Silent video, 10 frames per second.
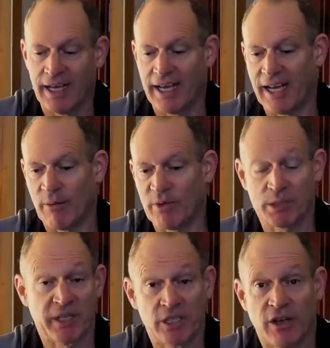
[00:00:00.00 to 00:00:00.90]
There's
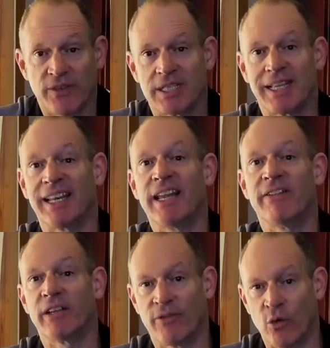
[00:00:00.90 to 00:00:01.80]
police officers that are
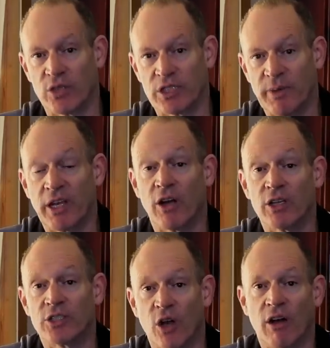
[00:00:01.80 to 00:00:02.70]
leaving the force
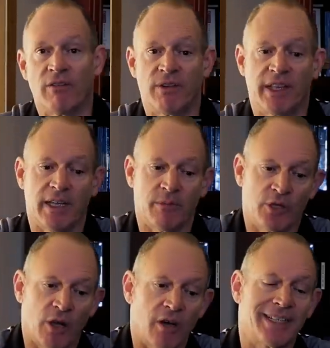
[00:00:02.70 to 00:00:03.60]
because of the
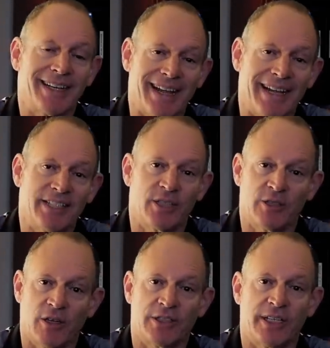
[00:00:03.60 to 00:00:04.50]
toxic nature,
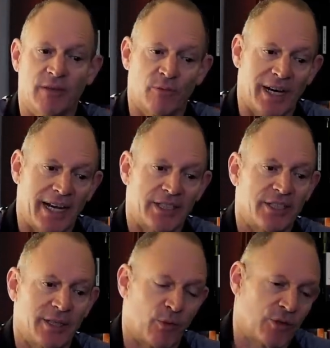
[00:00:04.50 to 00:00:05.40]
toxic
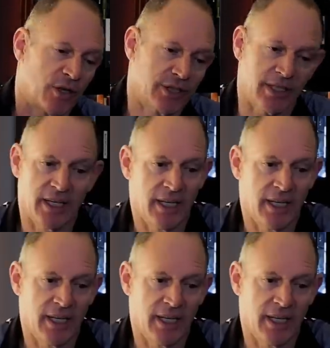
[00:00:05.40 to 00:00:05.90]
relationship, or toxic